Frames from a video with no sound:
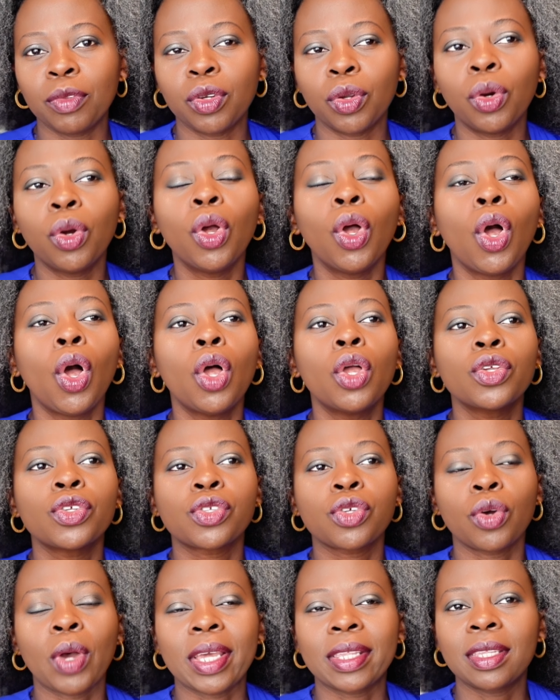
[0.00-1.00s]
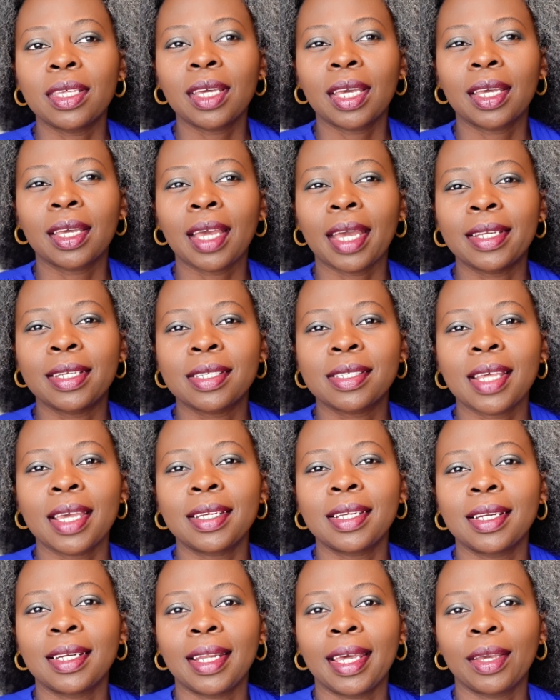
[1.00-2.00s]
you know. So I think I
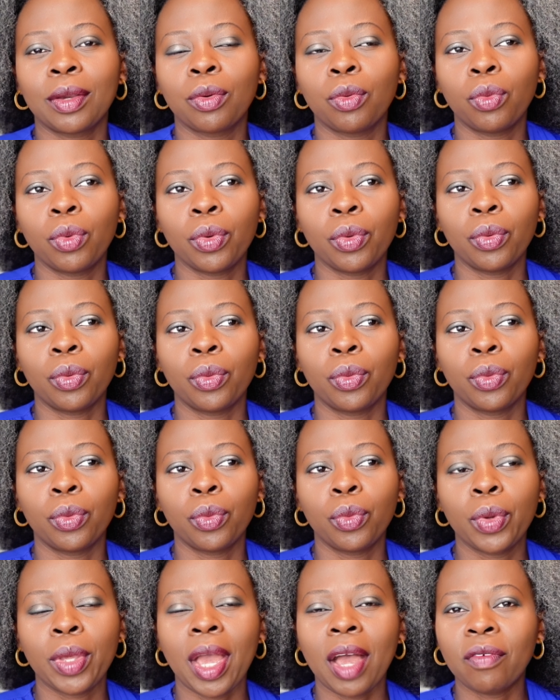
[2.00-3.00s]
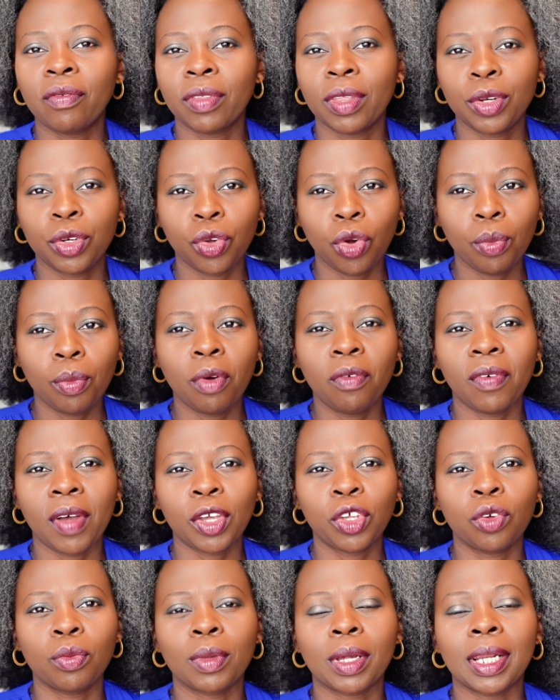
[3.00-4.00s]
decided like we have a normal
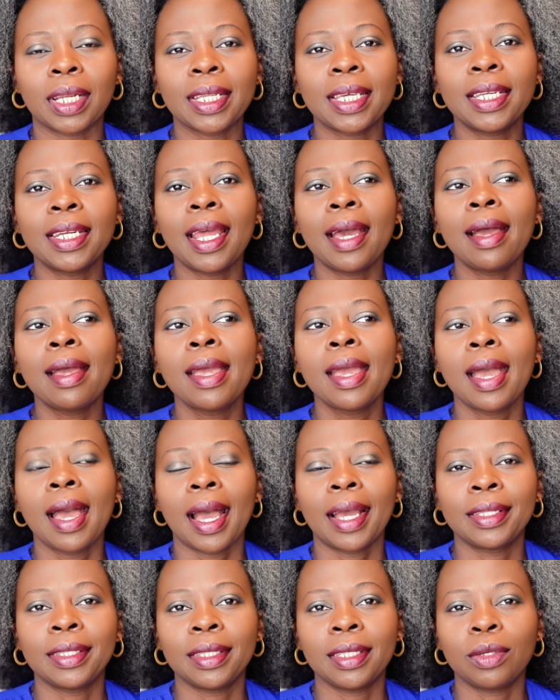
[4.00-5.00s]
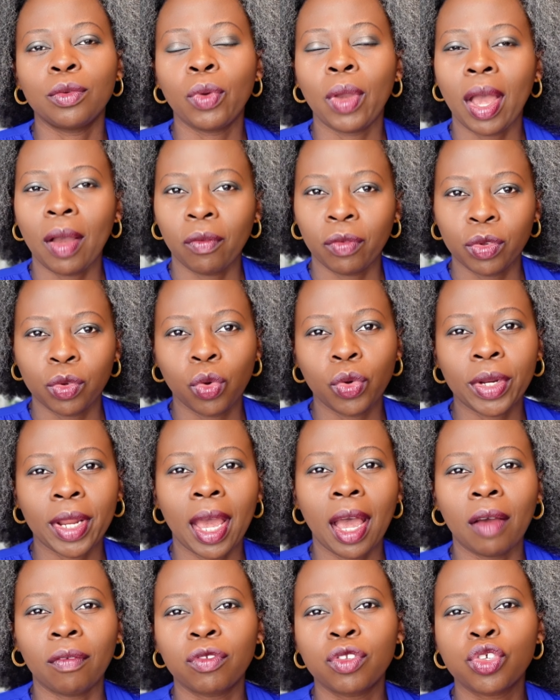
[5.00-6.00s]
vacuum cleaner and we have we're gonna
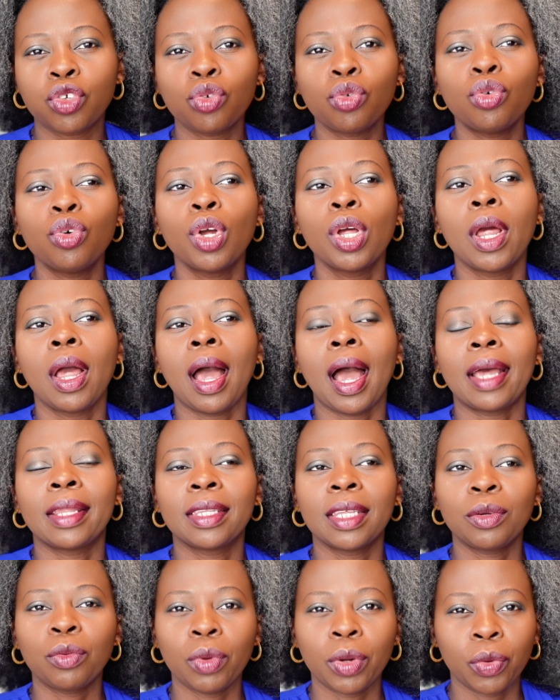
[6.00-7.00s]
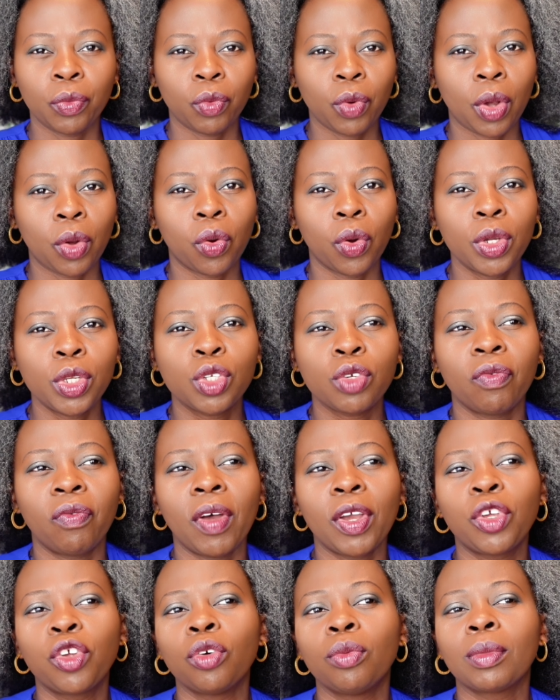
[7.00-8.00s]
have two and then when we're going to
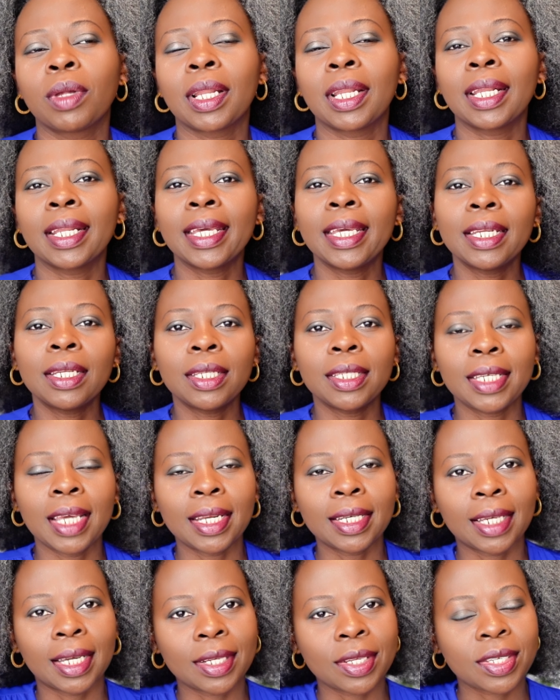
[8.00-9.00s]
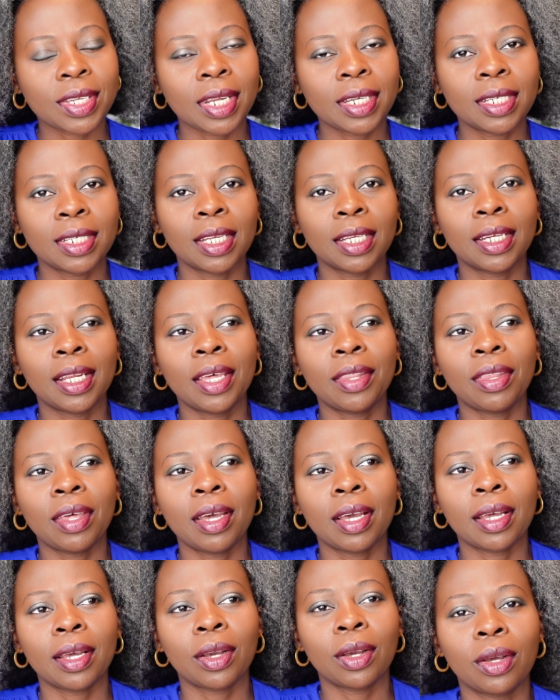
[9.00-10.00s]
vacuum clean Jan can start in
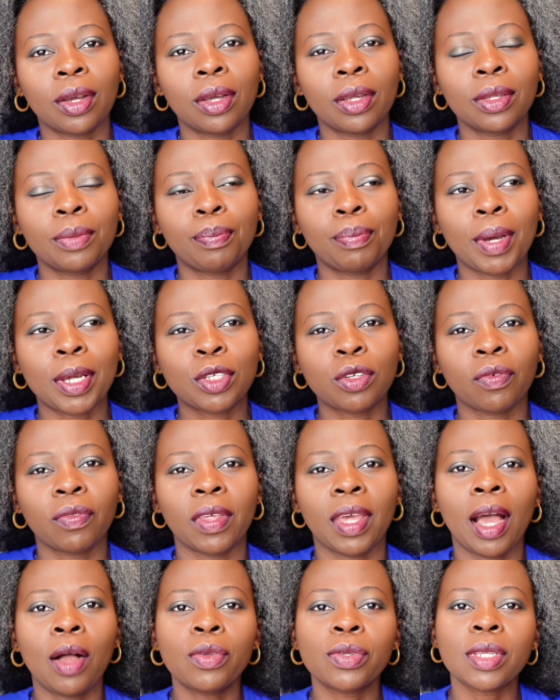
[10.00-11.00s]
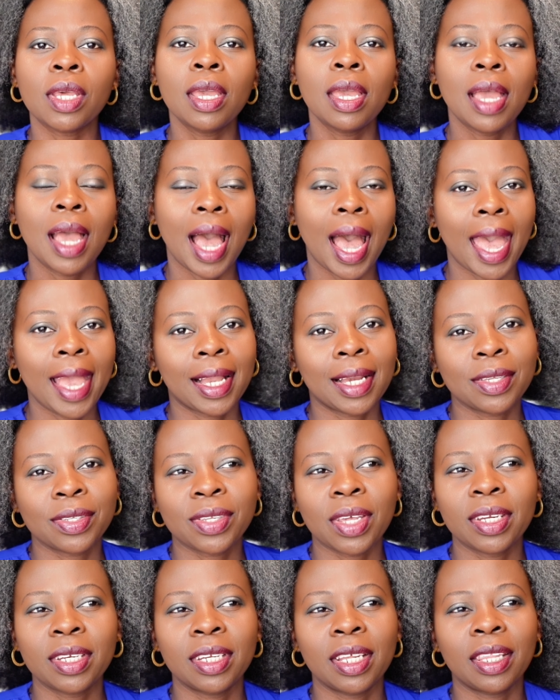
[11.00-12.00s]
another uh, part of the house I can
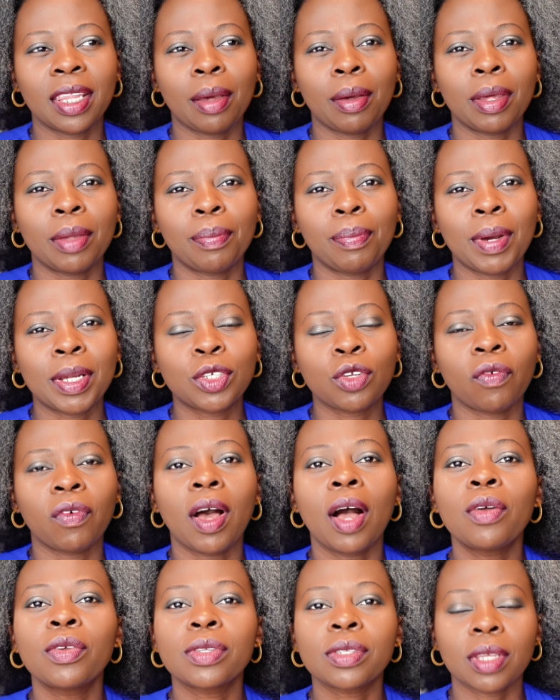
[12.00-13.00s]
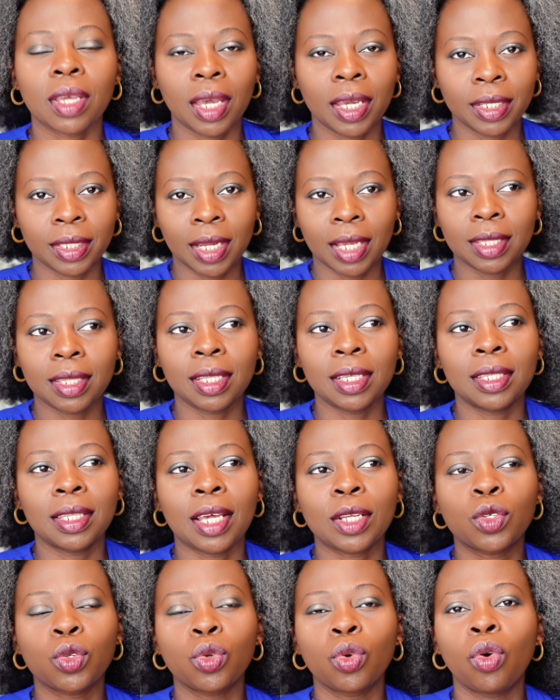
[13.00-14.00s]
start in another part of house and I think
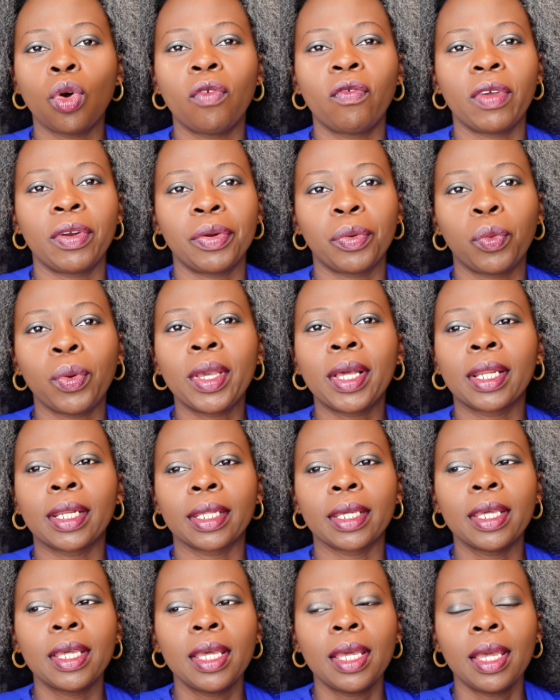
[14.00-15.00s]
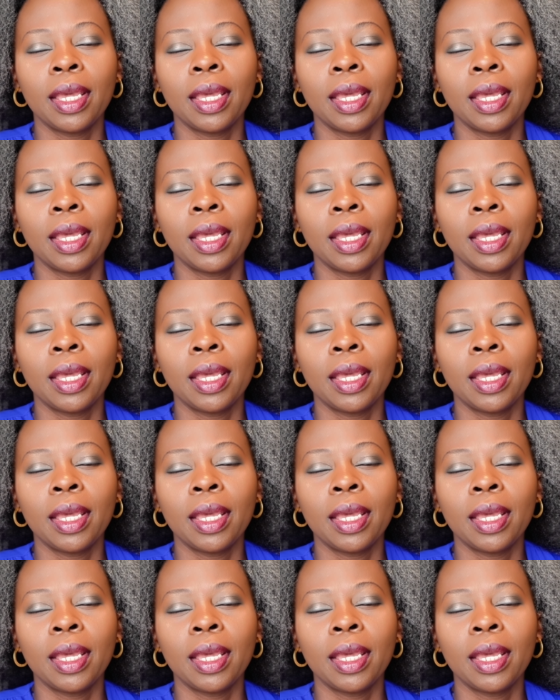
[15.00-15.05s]
that will go very quickly